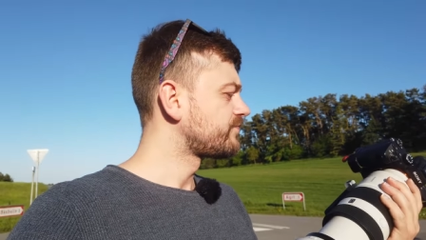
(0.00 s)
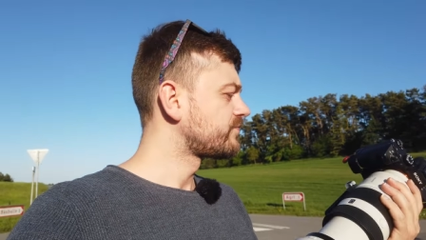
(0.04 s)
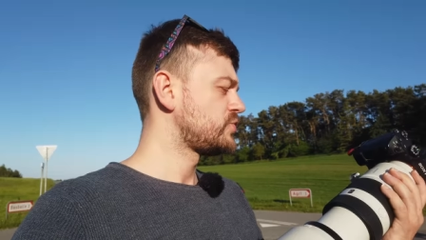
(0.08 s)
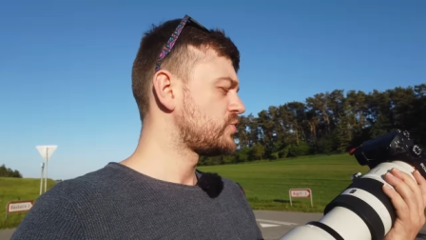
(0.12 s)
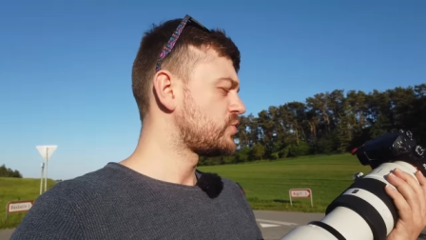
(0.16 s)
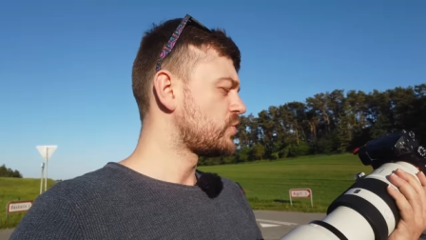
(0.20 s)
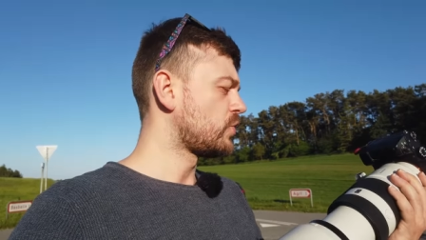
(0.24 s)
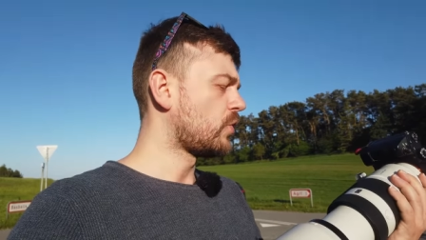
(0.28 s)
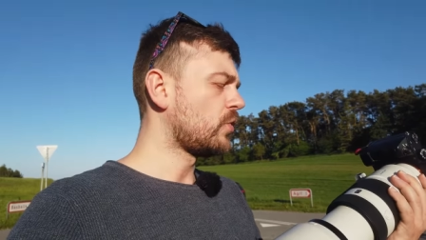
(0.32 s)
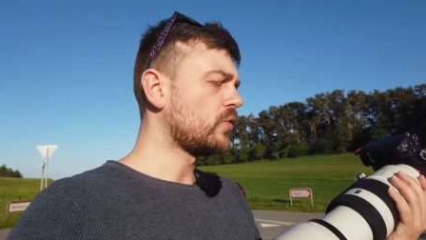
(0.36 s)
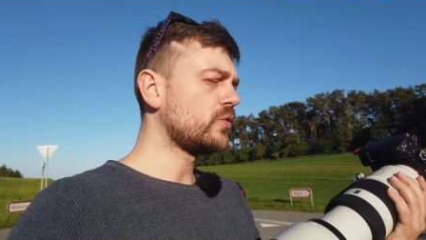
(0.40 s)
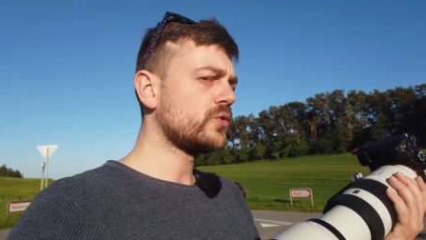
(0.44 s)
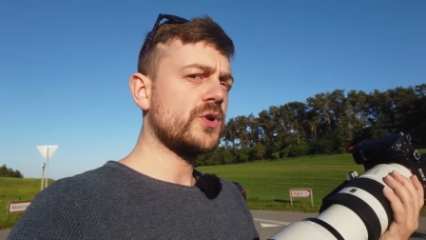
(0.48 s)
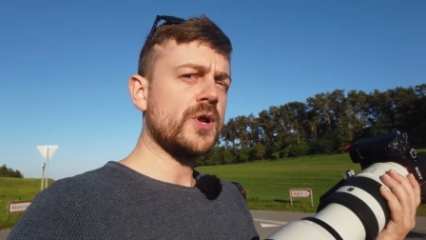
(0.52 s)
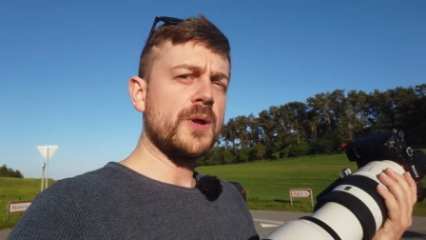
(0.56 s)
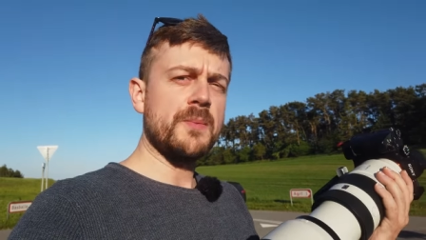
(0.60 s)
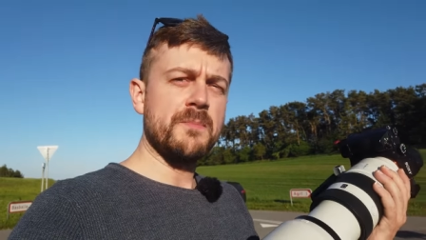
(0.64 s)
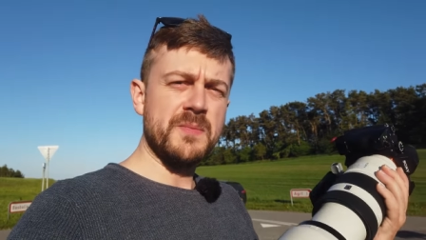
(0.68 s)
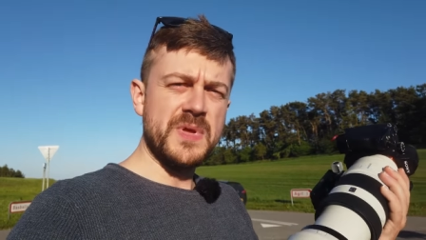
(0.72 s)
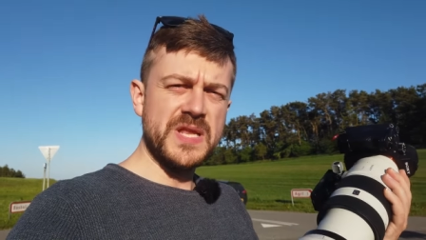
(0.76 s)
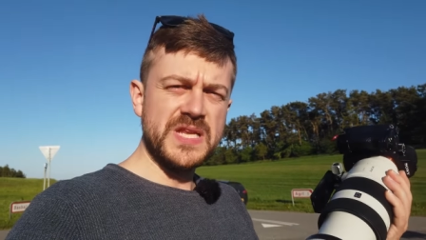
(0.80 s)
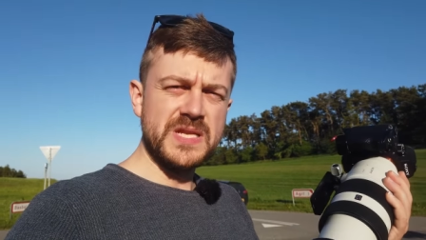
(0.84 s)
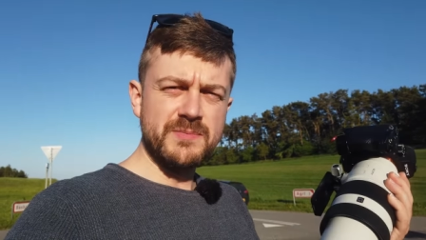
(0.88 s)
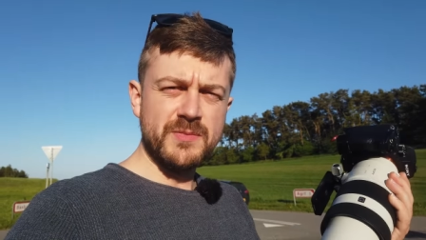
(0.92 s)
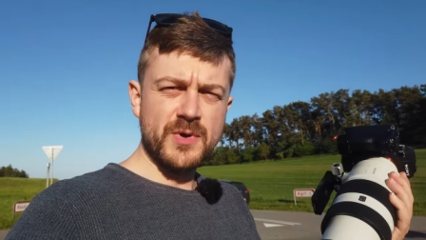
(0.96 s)
short
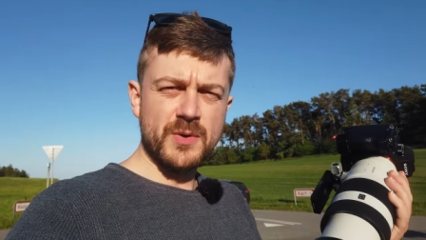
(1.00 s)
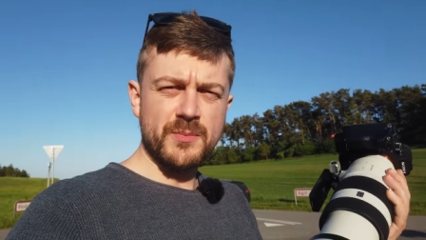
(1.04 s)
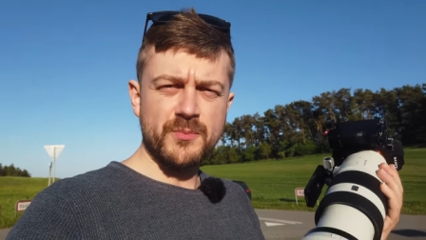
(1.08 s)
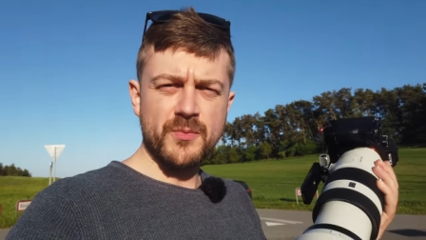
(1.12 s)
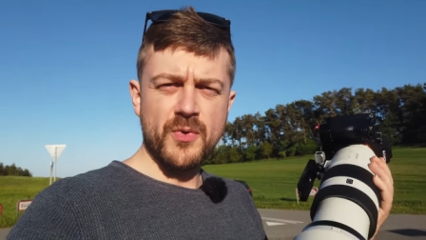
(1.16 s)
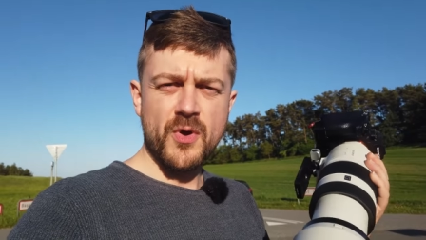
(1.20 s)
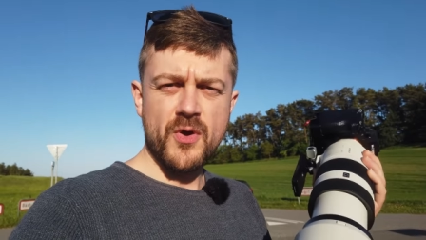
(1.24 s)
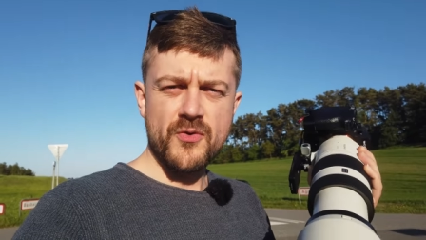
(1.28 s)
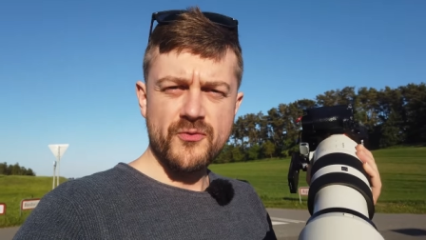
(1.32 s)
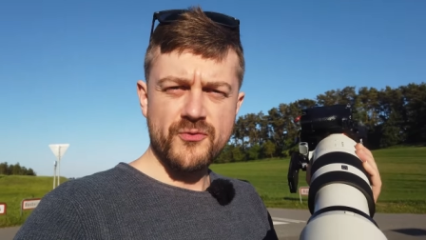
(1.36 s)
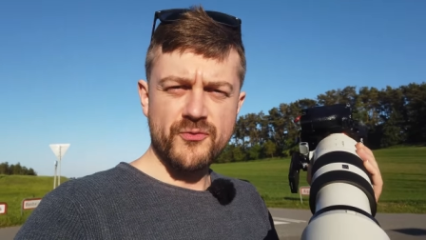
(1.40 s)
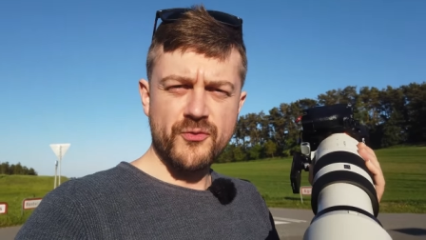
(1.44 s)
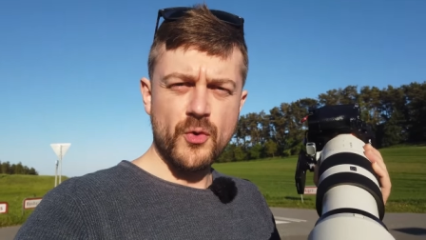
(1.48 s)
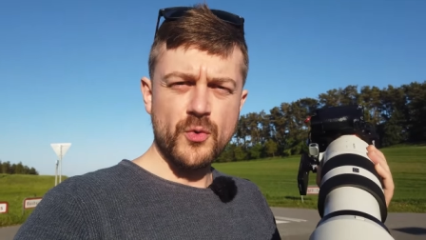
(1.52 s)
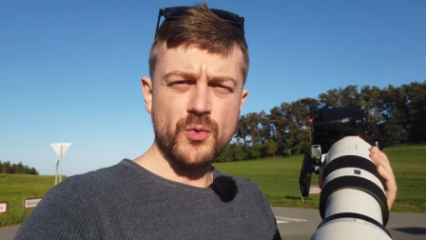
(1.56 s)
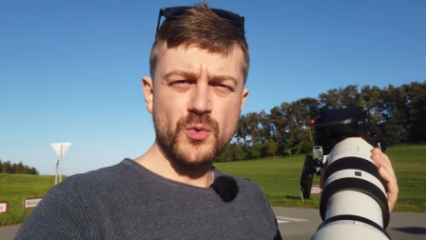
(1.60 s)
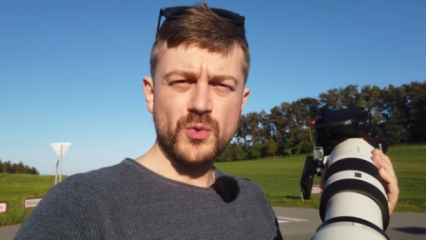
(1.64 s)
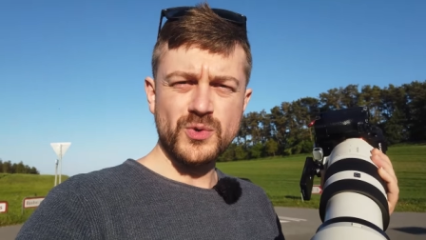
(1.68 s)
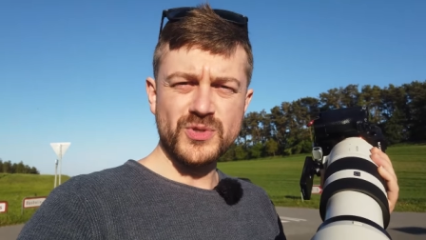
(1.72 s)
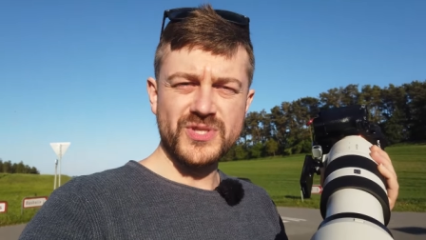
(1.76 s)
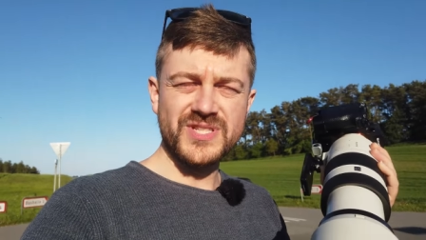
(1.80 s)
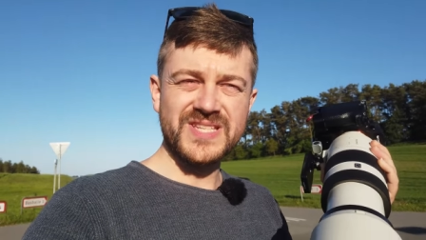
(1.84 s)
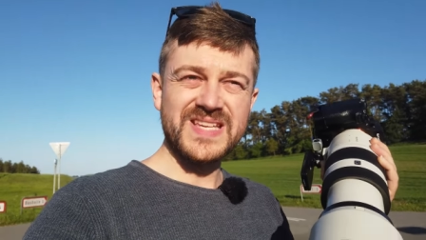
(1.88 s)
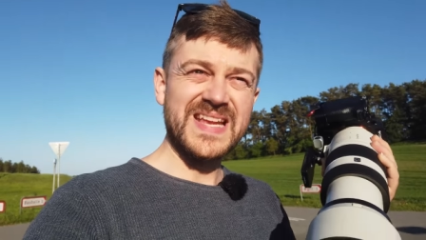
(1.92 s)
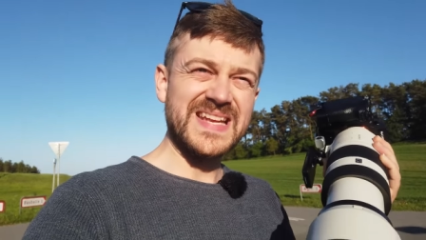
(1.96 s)
minimum
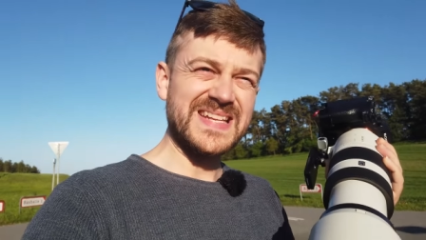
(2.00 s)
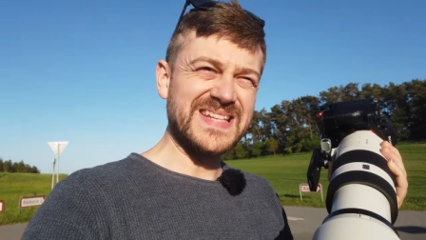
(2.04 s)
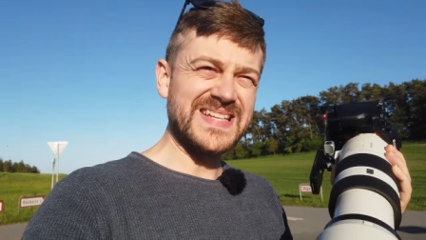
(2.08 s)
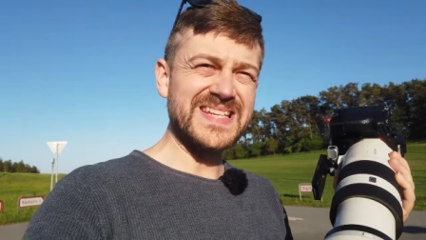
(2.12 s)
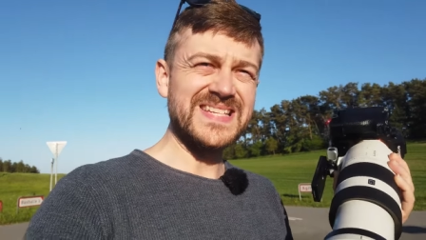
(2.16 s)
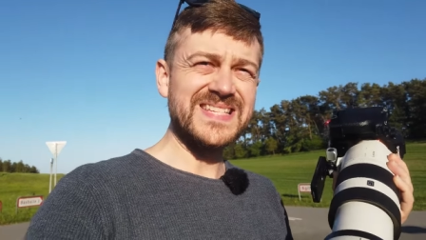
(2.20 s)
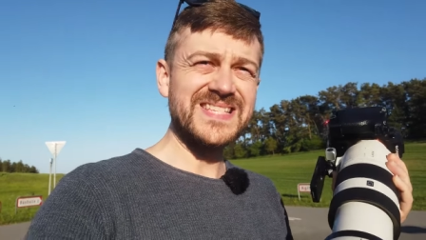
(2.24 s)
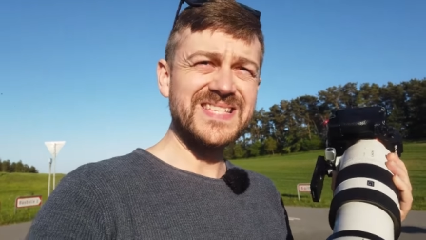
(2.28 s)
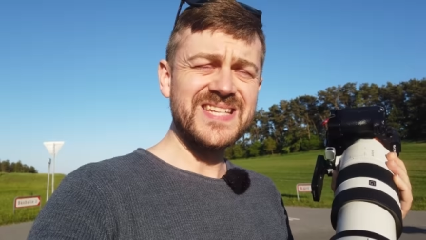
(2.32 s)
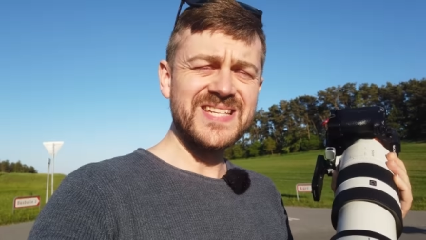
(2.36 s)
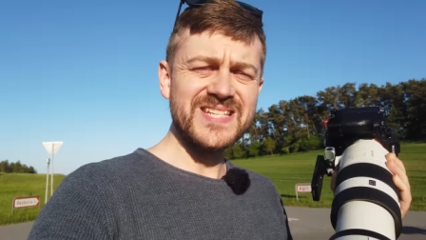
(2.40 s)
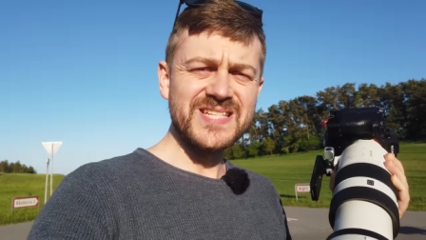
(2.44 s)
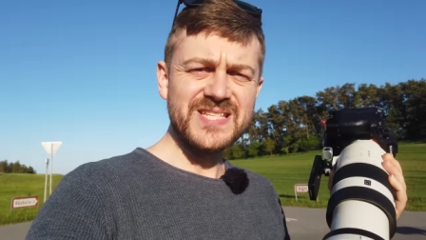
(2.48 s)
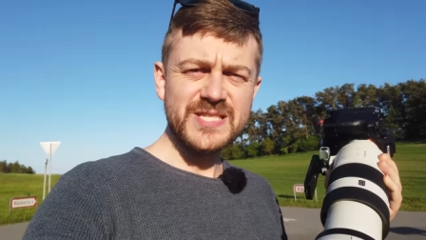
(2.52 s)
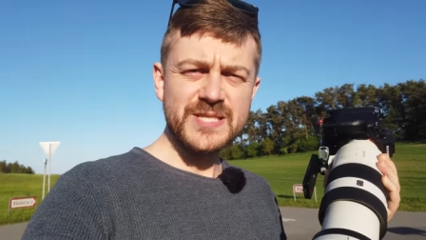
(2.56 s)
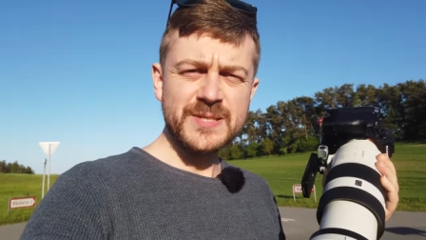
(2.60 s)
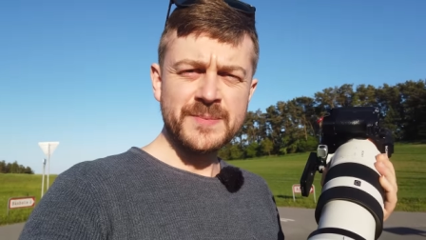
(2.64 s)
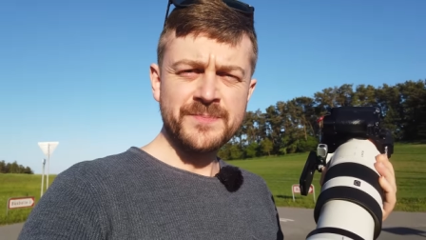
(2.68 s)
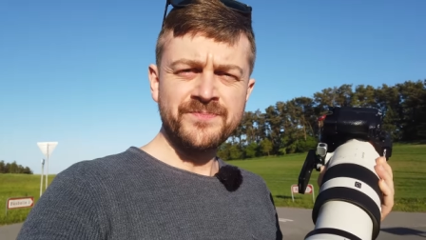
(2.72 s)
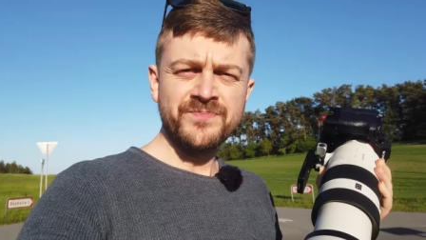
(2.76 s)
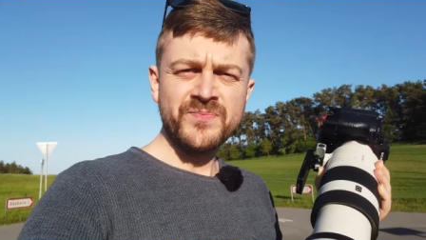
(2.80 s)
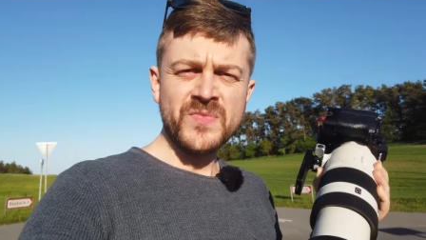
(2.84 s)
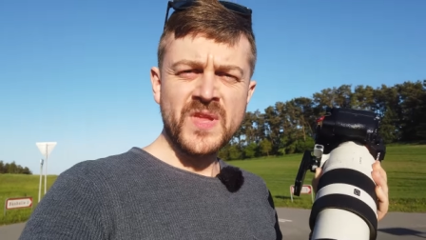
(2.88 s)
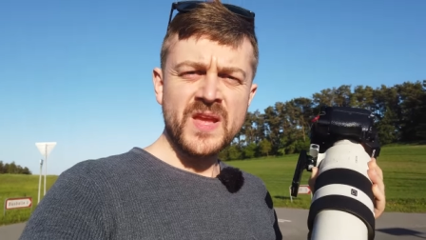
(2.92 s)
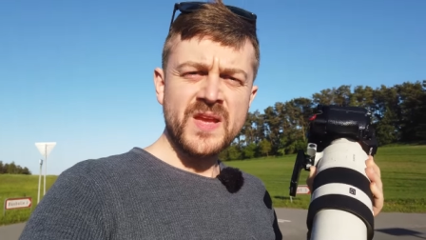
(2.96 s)
focus
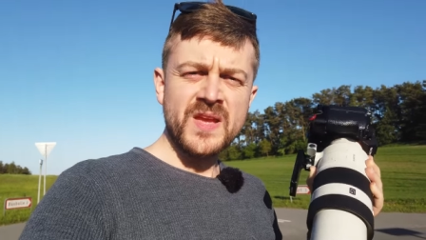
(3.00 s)
distance.